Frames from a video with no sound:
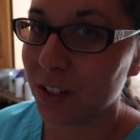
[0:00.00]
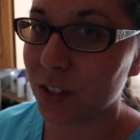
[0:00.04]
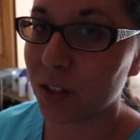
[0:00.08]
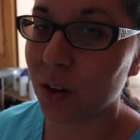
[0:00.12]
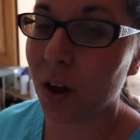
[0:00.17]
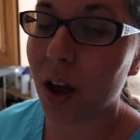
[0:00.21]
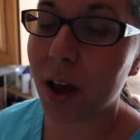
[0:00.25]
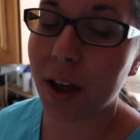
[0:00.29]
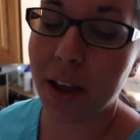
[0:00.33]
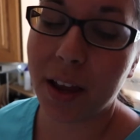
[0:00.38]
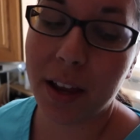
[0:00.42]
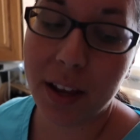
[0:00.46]
So
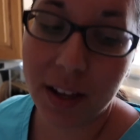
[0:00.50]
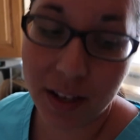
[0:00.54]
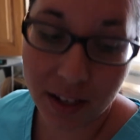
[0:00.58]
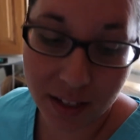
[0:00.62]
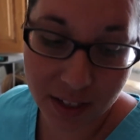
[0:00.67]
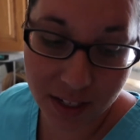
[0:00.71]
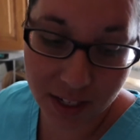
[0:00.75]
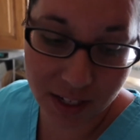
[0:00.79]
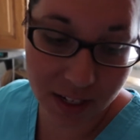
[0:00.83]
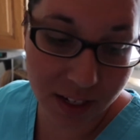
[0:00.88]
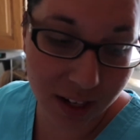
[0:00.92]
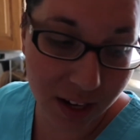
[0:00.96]
I
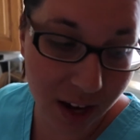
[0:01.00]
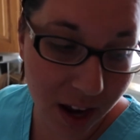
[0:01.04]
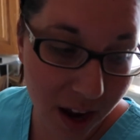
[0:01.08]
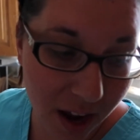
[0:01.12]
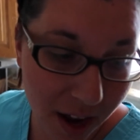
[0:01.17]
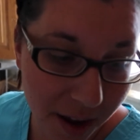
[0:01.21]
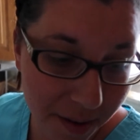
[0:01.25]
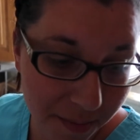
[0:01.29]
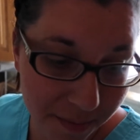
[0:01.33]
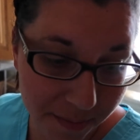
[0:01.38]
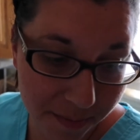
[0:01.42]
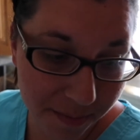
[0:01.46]
didn't
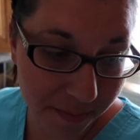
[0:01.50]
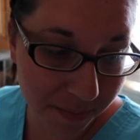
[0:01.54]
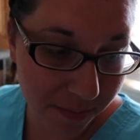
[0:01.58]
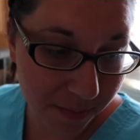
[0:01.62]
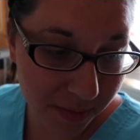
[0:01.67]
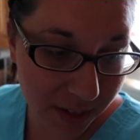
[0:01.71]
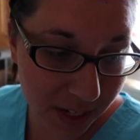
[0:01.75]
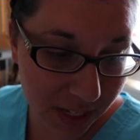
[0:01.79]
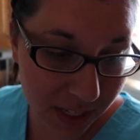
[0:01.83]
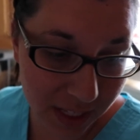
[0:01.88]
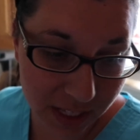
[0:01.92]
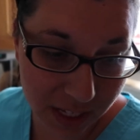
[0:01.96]
I
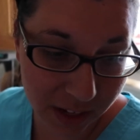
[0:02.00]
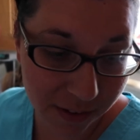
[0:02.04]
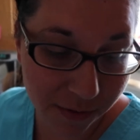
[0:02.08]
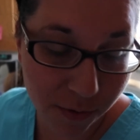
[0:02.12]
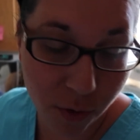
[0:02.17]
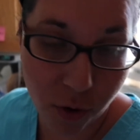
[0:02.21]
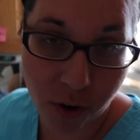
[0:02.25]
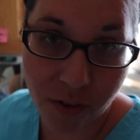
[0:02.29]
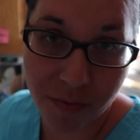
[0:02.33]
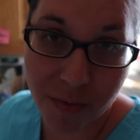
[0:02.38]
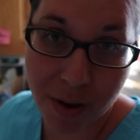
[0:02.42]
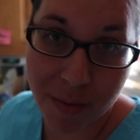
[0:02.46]
didn't see
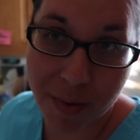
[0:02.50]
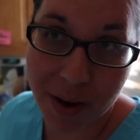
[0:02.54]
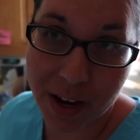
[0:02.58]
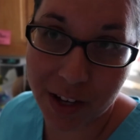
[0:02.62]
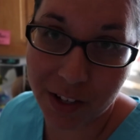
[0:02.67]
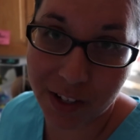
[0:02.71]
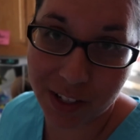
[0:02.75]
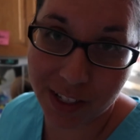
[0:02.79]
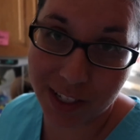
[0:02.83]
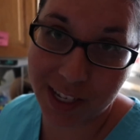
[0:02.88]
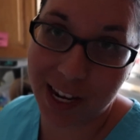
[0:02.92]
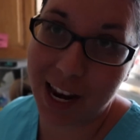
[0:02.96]
four of my
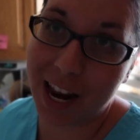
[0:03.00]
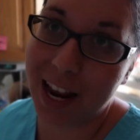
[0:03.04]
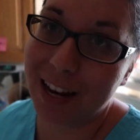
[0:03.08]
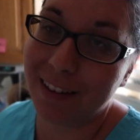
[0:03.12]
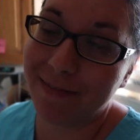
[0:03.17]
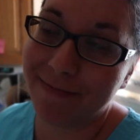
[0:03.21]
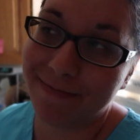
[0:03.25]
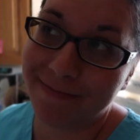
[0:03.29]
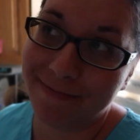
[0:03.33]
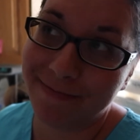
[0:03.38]
patients today.